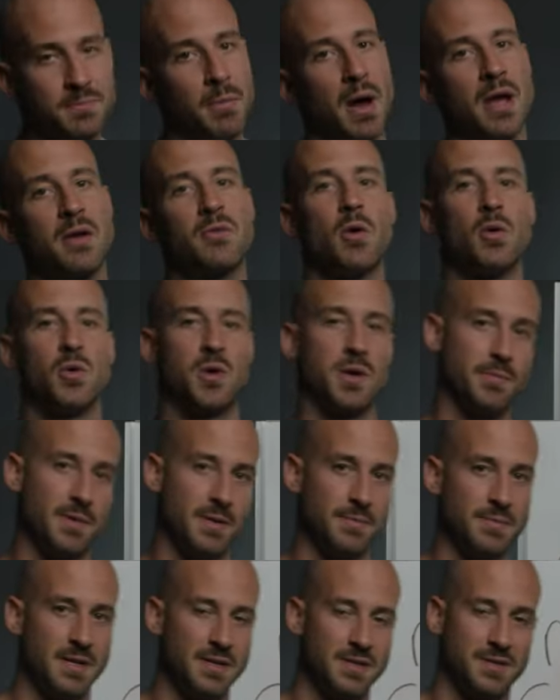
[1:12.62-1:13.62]
micro
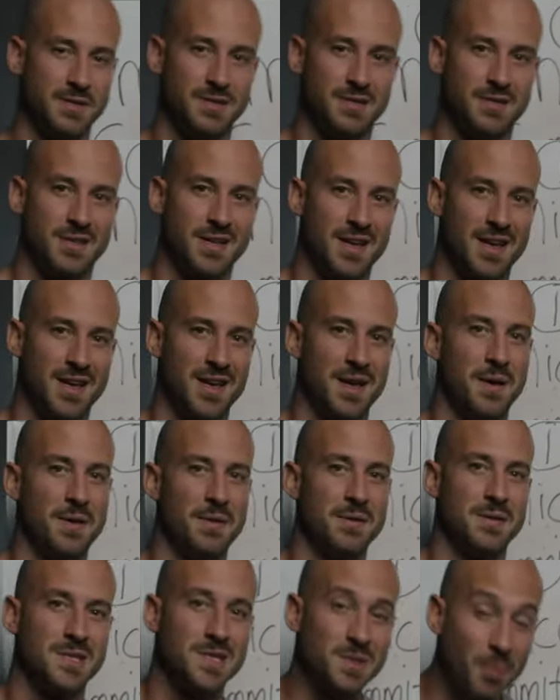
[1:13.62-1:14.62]
commitments.
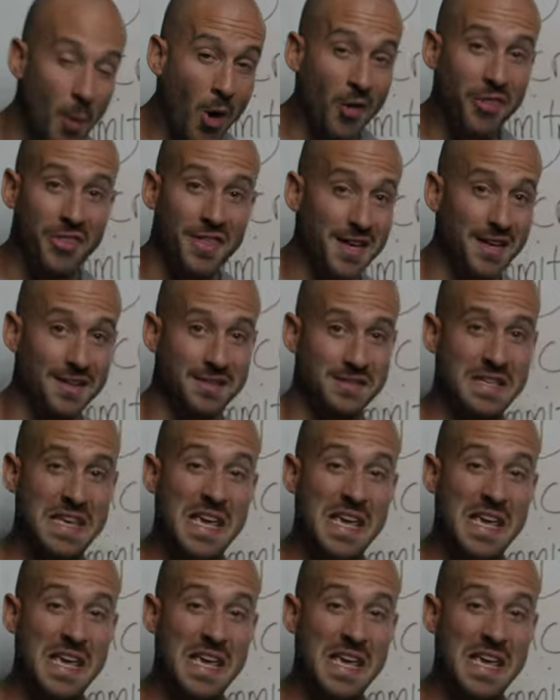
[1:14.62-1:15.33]
Small things,